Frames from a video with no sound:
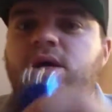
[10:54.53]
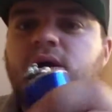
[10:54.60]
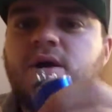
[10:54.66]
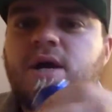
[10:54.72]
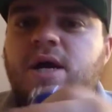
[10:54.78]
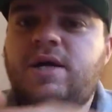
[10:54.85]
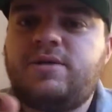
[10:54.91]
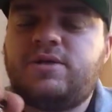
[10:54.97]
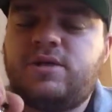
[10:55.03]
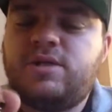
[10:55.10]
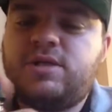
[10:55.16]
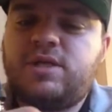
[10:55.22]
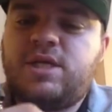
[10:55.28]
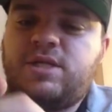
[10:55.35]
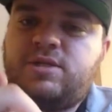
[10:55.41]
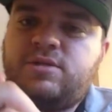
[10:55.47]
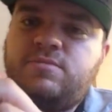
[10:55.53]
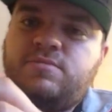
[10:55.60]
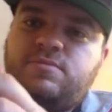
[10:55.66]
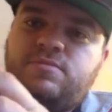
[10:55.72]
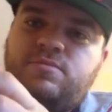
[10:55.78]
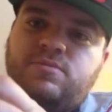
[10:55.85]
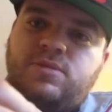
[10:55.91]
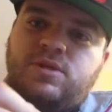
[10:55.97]
All right, so let's get
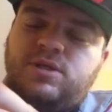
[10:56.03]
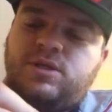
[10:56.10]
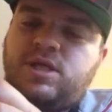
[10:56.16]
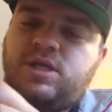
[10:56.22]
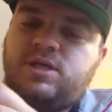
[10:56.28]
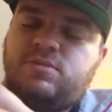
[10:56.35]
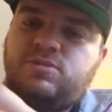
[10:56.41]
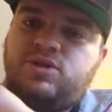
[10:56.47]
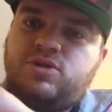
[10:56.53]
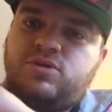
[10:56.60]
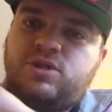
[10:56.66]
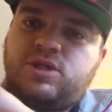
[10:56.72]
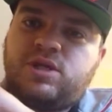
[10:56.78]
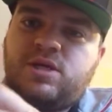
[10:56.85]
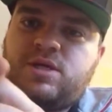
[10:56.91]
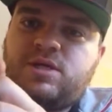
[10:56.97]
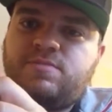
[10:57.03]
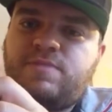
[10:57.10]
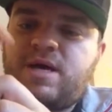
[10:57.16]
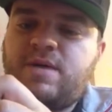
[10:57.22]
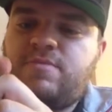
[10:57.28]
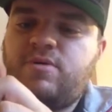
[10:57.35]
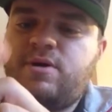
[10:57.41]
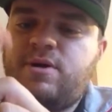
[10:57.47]
some juice on this
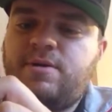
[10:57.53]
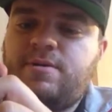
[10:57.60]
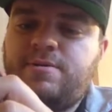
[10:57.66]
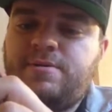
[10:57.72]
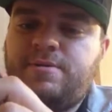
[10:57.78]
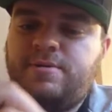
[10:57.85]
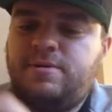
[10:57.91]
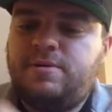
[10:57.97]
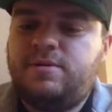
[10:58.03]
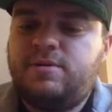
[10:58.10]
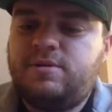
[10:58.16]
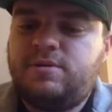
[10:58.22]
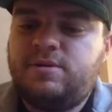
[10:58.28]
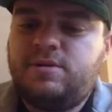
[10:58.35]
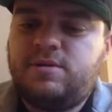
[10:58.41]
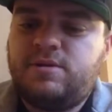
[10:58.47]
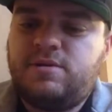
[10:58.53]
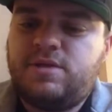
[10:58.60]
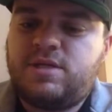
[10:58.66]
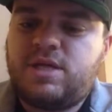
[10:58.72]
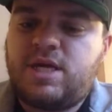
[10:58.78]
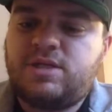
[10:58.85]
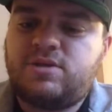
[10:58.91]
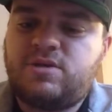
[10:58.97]
bad boy.
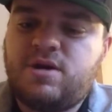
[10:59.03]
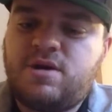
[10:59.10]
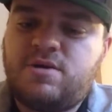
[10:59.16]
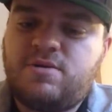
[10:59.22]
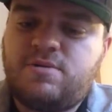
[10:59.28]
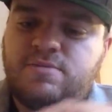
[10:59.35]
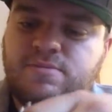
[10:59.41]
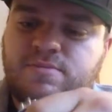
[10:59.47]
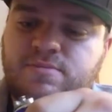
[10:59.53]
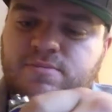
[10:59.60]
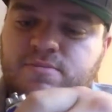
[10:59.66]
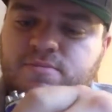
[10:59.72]
Test her out.